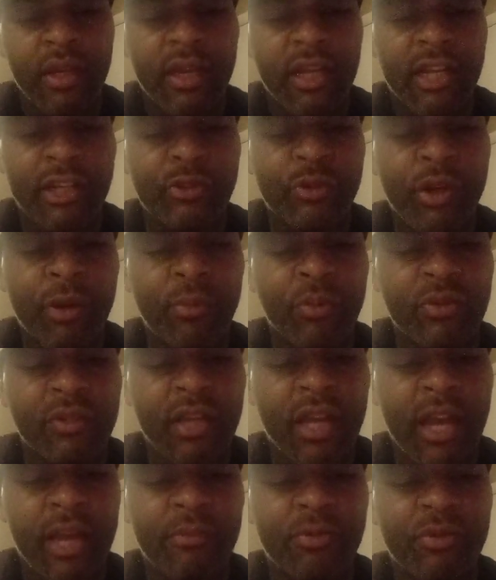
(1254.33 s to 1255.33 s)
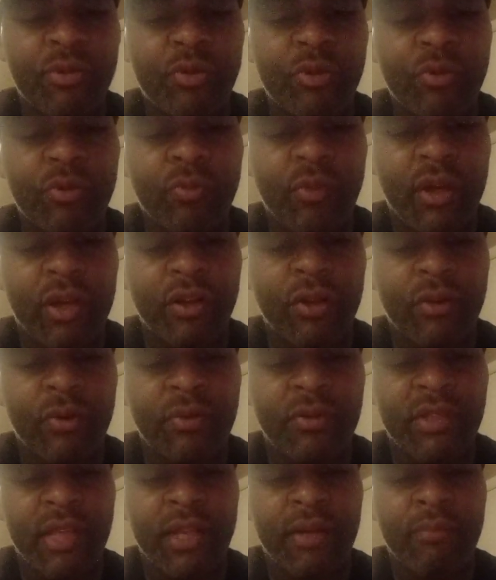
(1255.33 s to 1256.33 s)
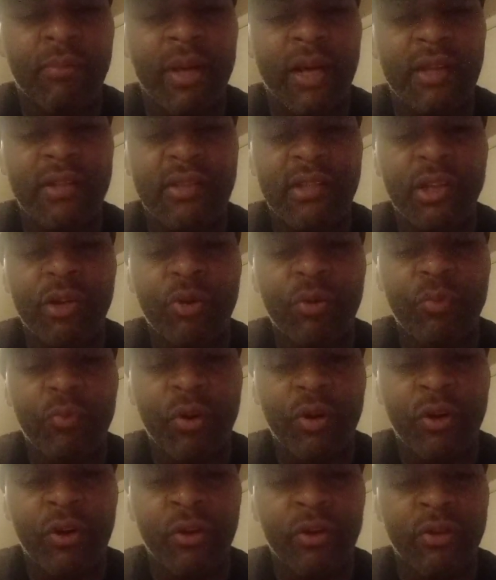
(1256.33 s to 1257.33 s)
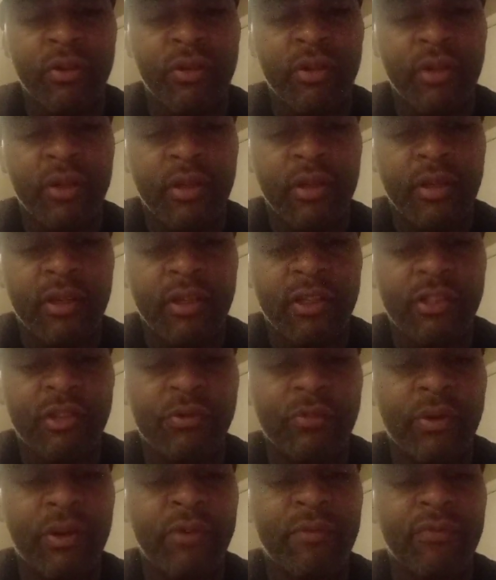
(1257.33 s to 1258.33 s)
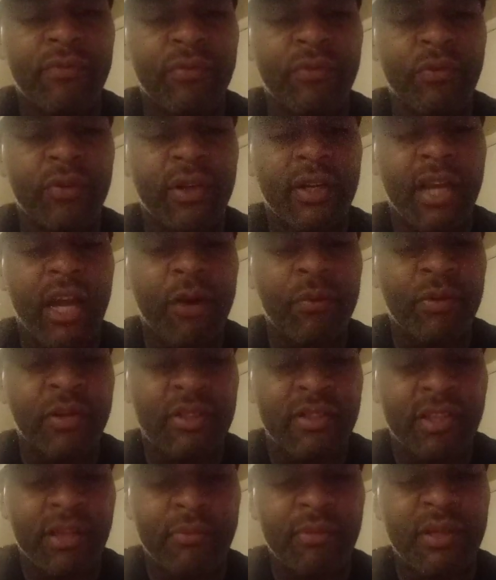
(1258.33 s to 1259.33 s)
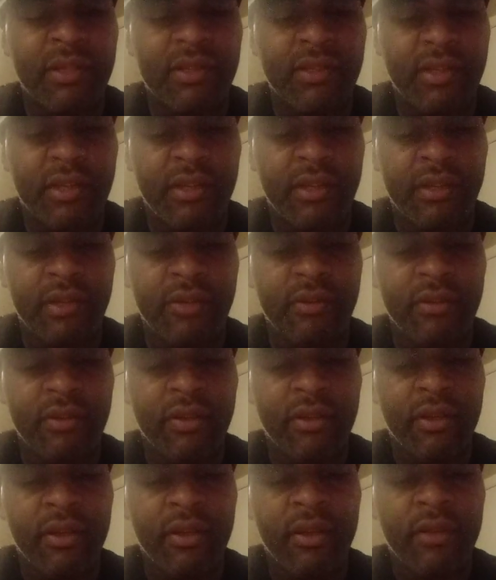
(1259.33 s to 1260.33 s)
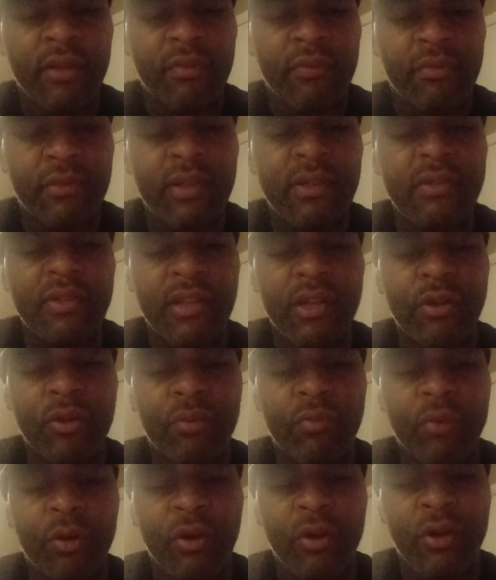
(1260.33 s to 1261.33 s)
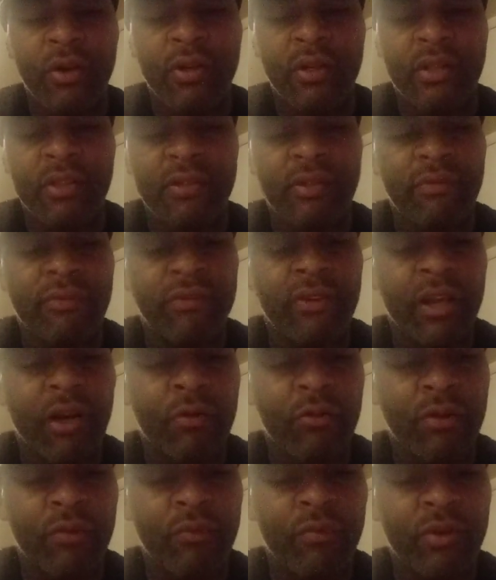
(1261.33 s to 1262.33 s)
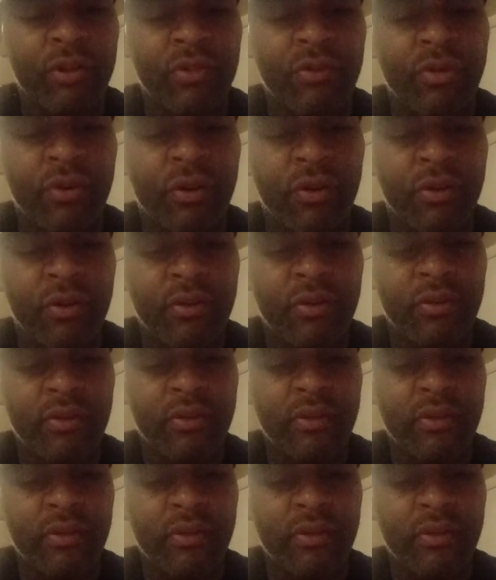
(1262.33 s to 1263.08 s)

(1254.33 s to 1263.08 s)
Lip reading: In troubled times, too, one knows that by a single word, the strength or cowardice can be seen. This single word is the flower of one's heart.